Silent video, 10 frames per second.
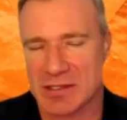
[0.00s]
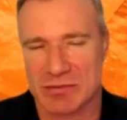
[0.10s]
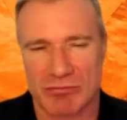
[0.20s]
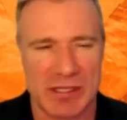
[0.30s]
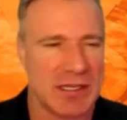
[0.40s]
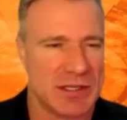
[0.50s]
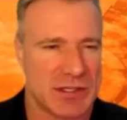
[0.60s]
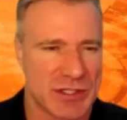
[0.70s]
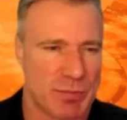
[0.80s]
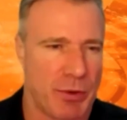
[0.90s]
it's really
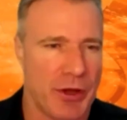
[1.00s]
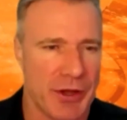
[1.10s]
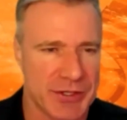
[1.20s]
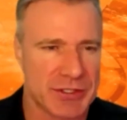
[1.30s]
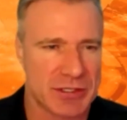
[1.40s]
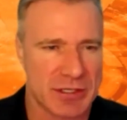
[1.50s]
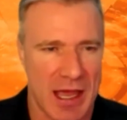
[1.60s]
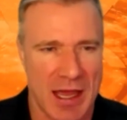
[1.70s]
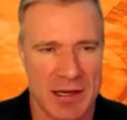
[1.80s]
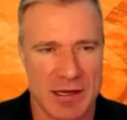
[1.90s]
dispersed
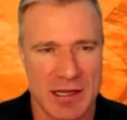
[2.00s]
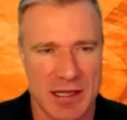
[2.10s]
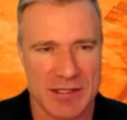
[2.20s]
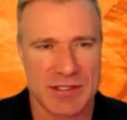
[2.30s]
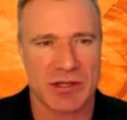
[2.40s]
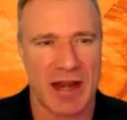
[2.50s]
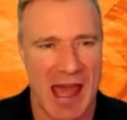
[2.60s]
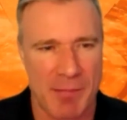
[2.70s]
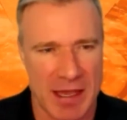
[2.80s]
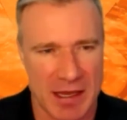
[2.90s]
and it's
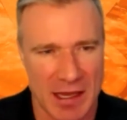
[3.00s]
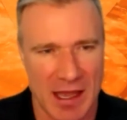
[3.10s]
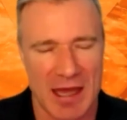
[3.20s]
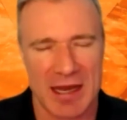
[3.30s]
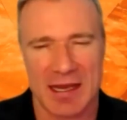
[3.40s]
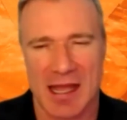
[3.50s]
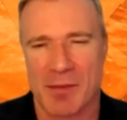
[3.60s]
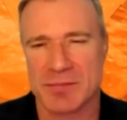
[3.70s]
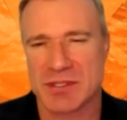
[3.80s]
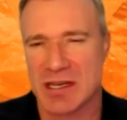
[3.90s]
dynamic and it
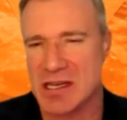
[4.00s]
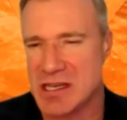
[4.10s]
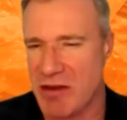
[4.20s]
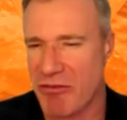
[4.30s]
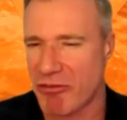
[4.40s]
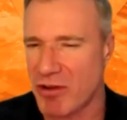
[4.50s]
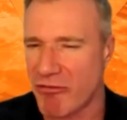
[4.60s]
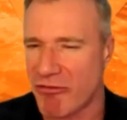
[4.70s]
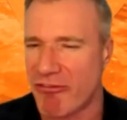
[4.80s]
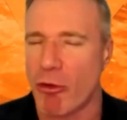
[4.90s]
comes in
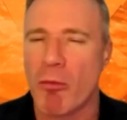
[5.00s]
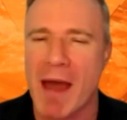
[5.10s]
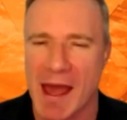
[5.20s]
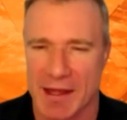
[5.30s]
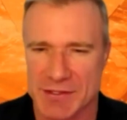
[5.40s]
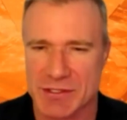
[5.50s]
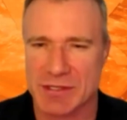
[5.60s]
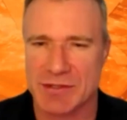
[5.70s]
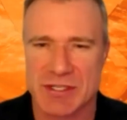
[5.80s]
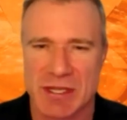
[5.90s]
different formats.
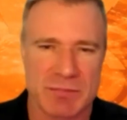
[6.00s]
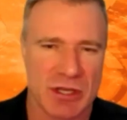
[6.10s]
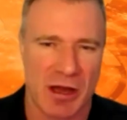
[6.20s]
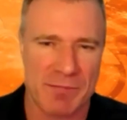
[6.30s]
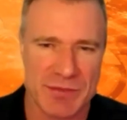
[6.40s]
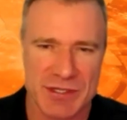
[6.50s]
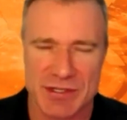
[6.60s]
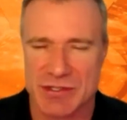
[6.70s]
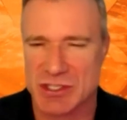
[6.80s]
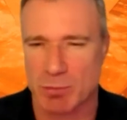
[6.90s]
And sometimes
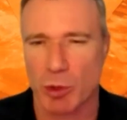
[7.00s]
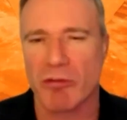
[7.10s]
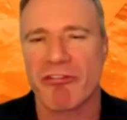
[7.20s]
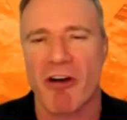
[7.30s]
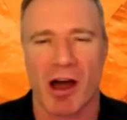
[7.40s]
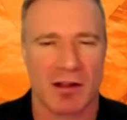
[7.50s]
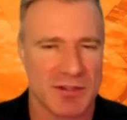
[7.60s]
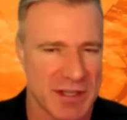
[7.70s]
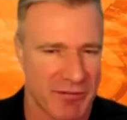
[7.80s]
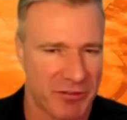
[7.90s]
it's small
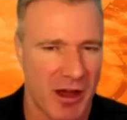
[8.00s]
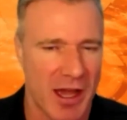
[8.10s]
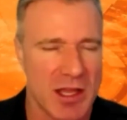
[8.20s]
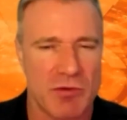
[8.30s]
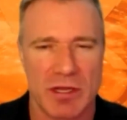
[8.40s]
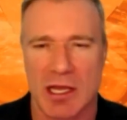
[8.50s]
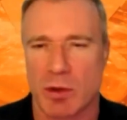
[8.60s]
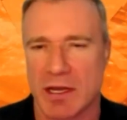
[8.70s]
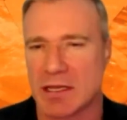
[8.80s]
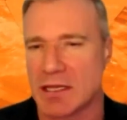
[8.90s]
files that fly at you really
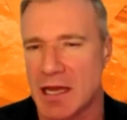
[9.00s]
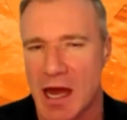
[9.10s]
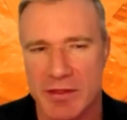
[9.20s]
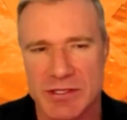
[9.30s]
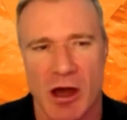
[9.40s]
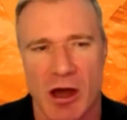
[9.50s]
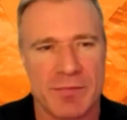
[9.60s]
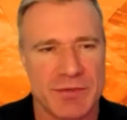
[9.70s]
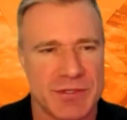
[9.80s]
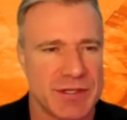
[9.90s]
quickly. And other
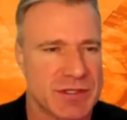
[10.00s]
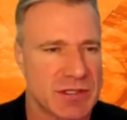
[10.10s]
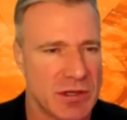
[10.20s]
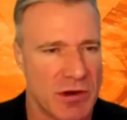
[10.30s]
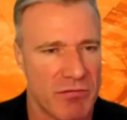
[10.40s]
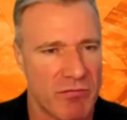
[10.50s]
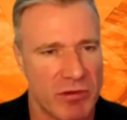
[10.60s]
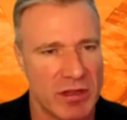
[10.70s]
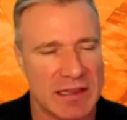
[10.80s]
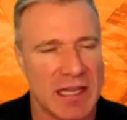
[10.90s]
times it's,
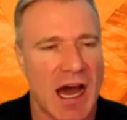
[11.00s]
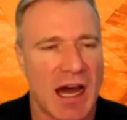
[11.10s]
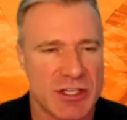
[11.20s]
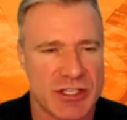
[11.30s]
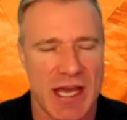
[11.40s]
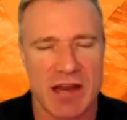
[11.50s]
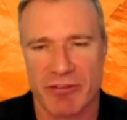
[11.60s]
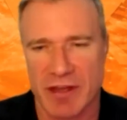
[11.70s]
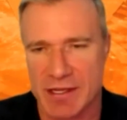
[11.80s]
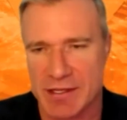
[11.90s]
really large data
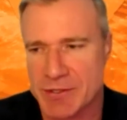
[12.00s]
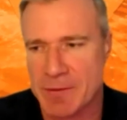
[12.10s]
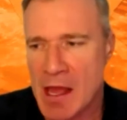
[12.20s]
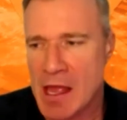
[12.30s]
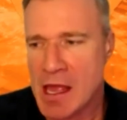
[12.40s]
feeds.